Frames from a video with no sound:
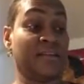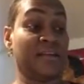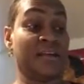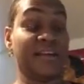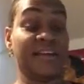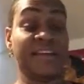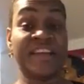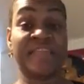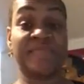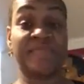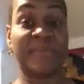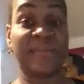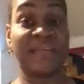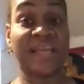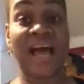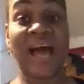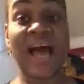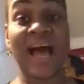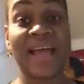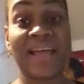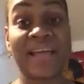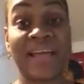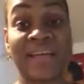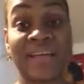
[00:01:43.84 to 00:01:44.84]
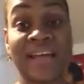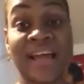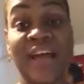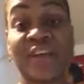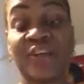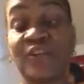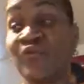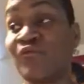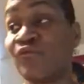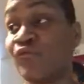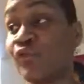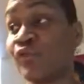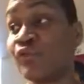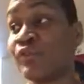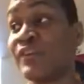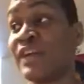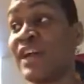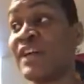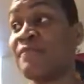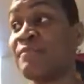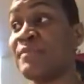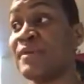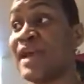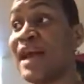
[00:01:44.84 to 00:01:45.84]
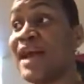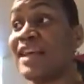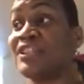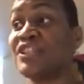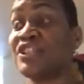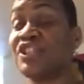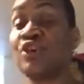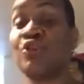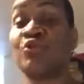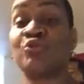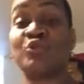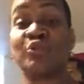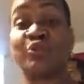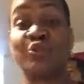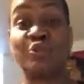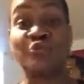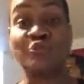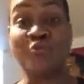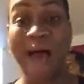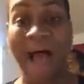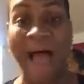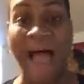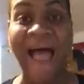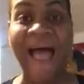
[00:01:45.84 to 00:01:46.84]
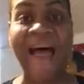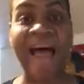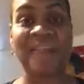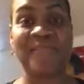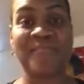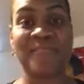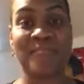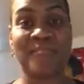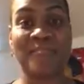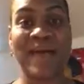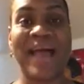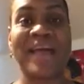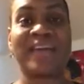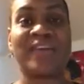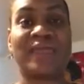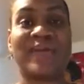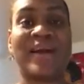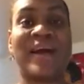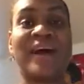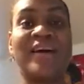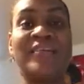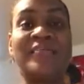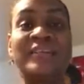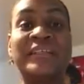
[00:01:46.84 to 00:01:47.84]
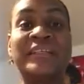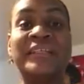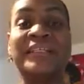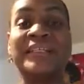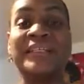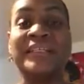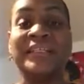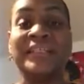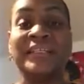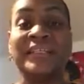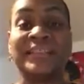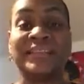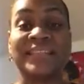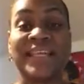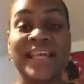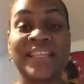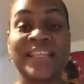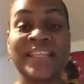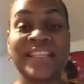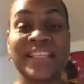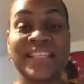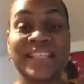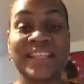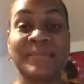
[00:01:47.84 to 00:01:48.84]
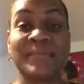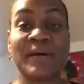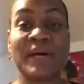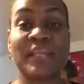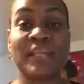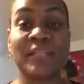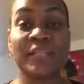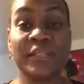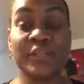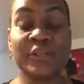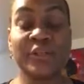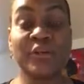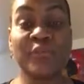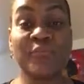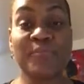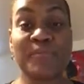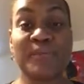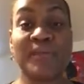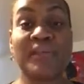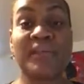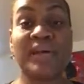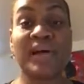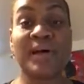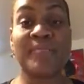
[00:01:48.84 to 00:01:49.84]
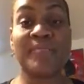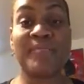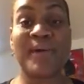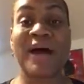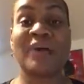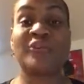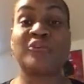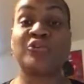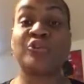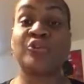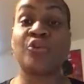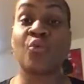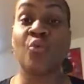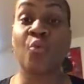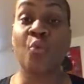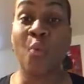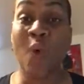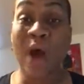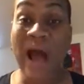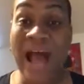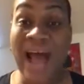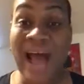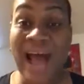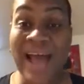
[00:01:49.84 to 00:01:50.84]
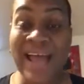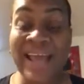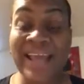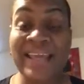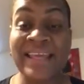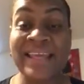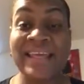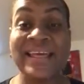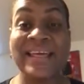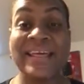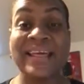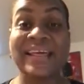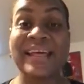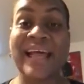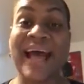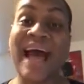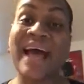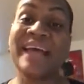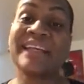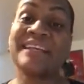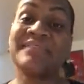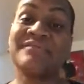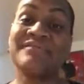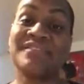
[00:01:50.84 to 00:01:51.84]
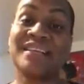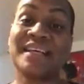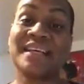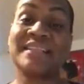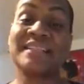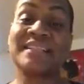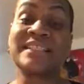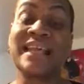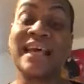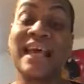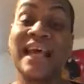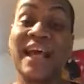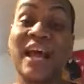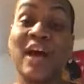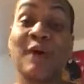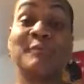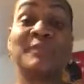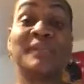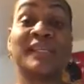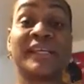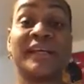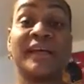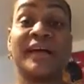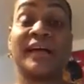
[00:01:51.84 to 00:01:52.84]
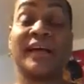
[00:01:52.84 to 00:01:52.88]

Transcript: an FBI and now you've wrote an FBI show, so you have the background. Telling them a little bit about your why kind of just helps